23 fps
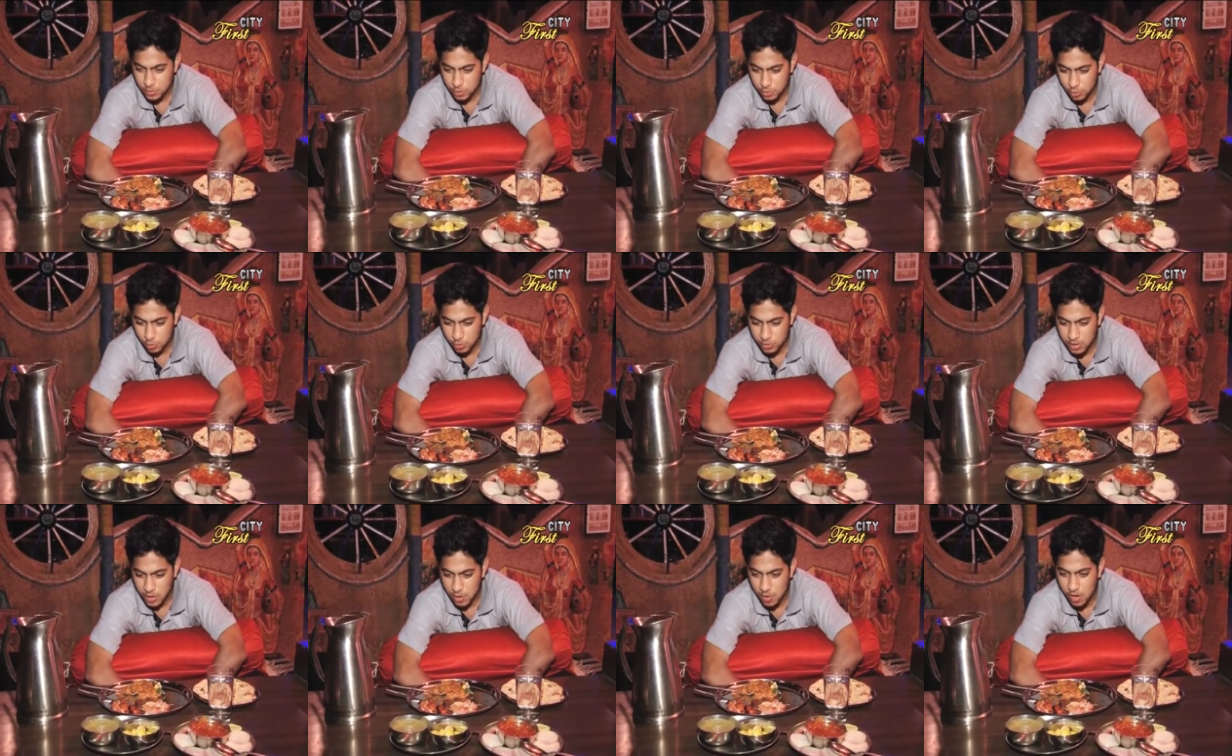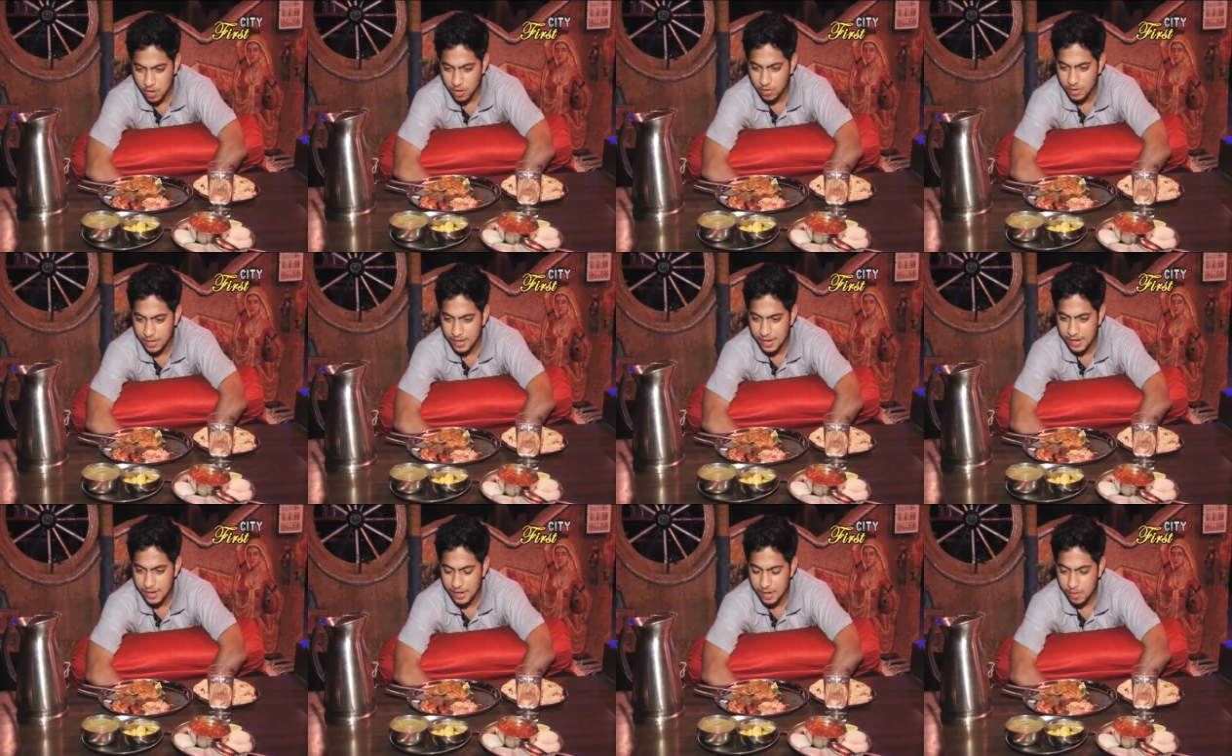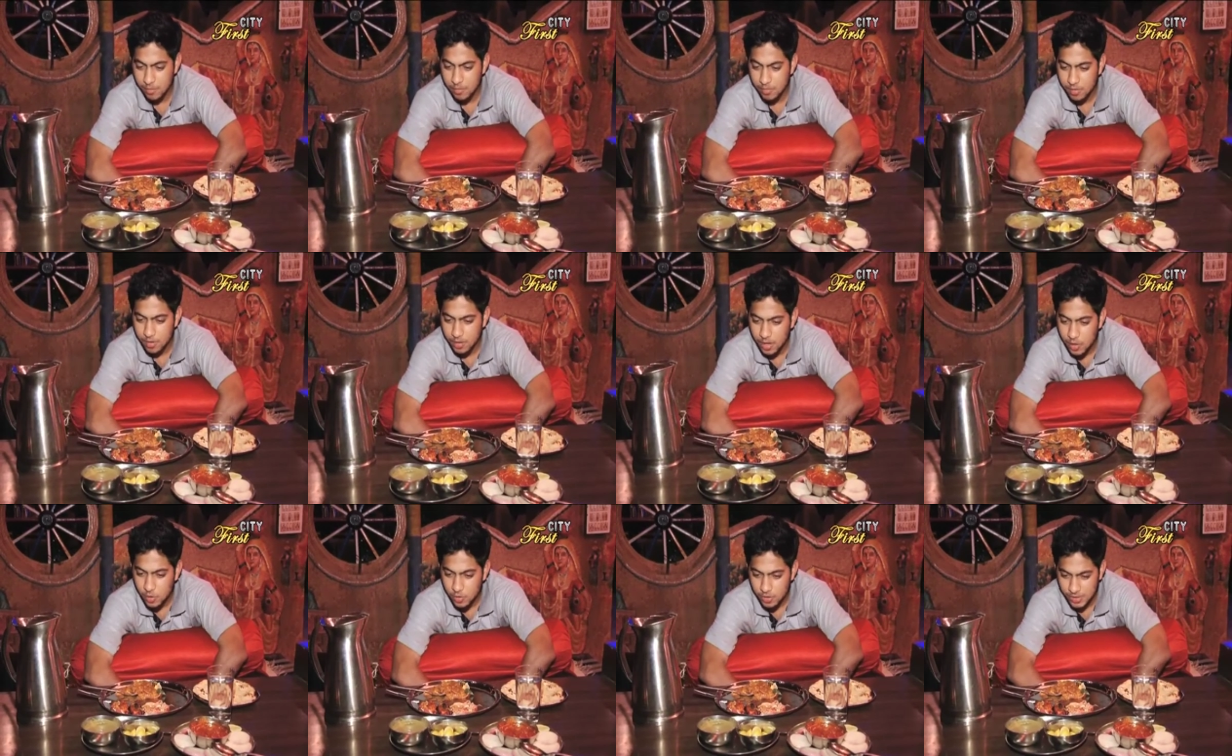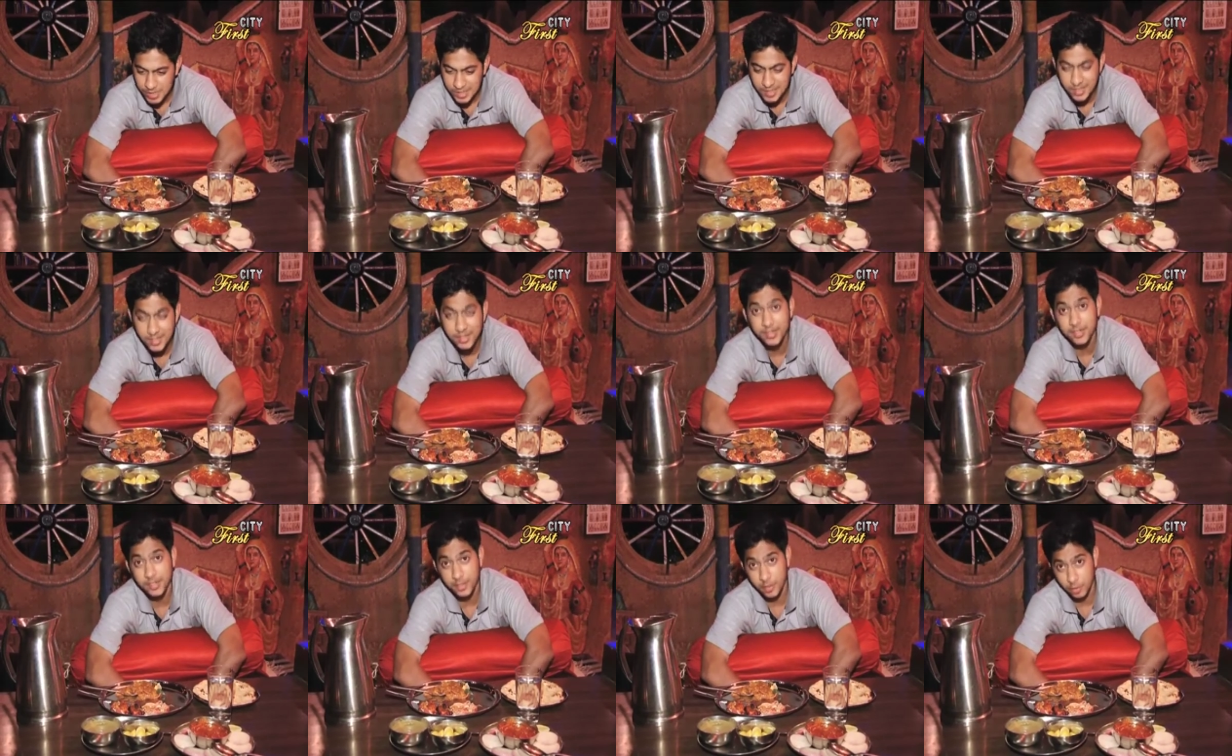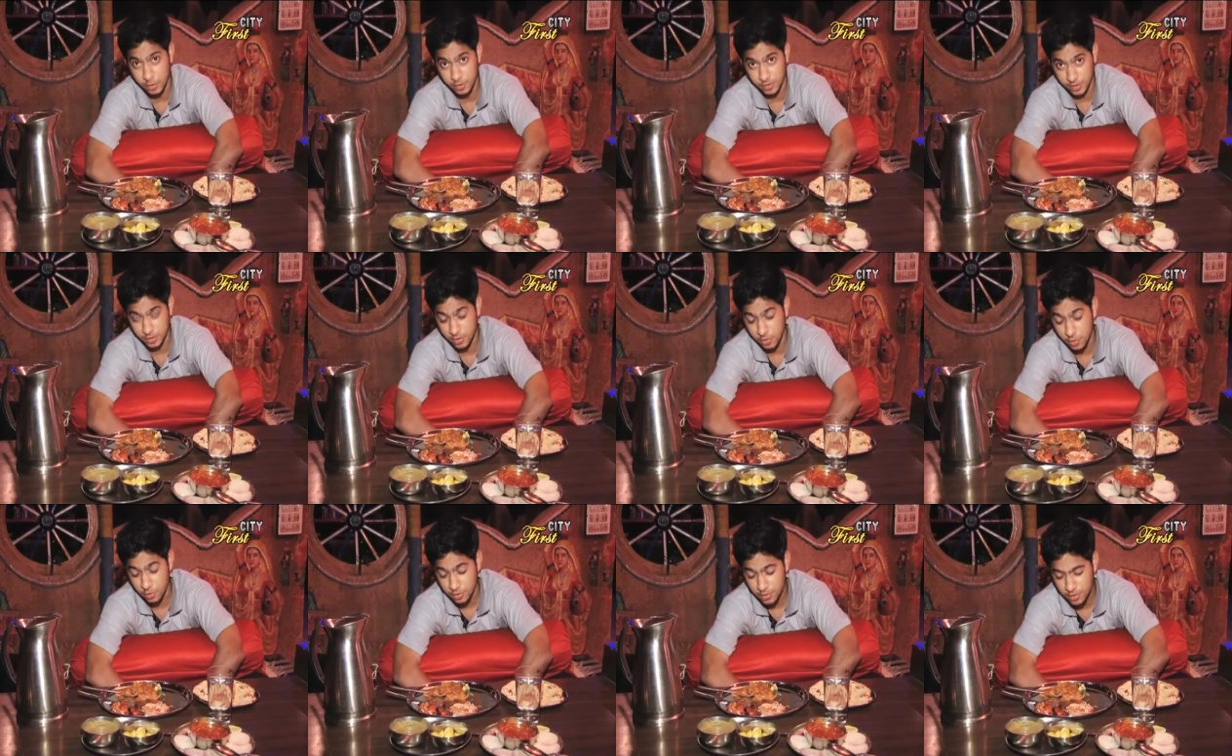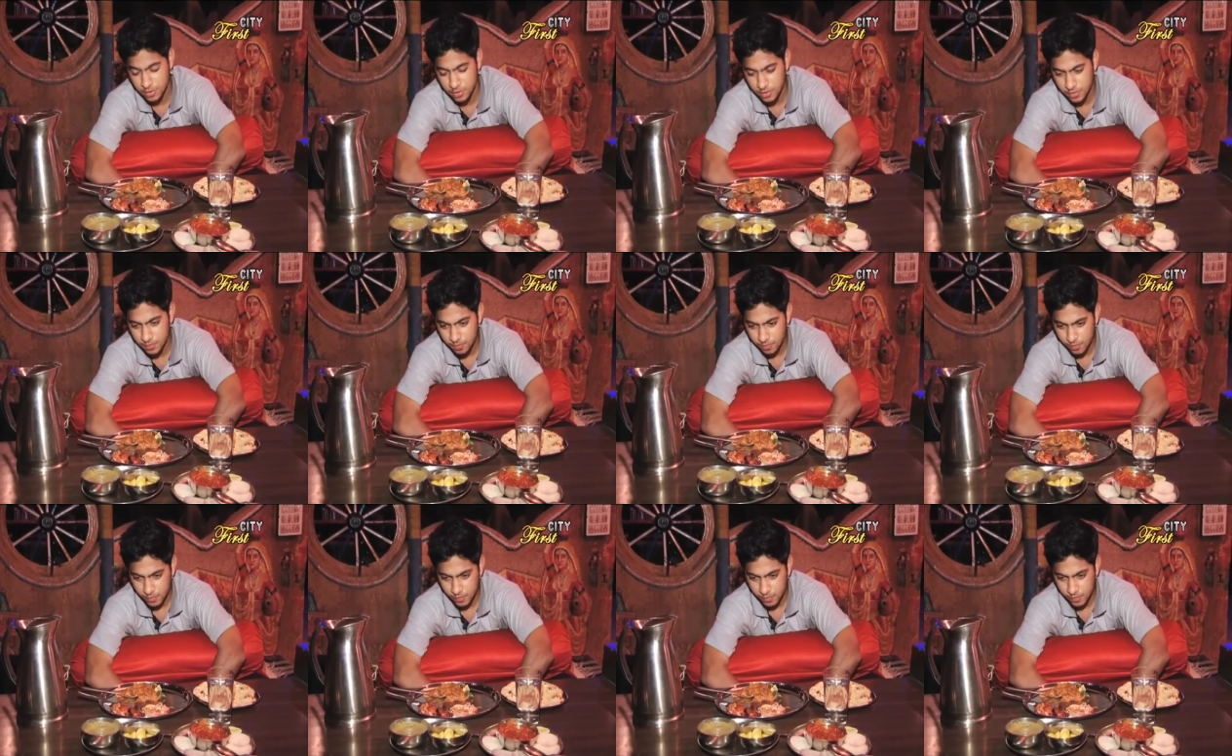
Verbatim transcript: shows how hungry I am and how tasty this, this looks.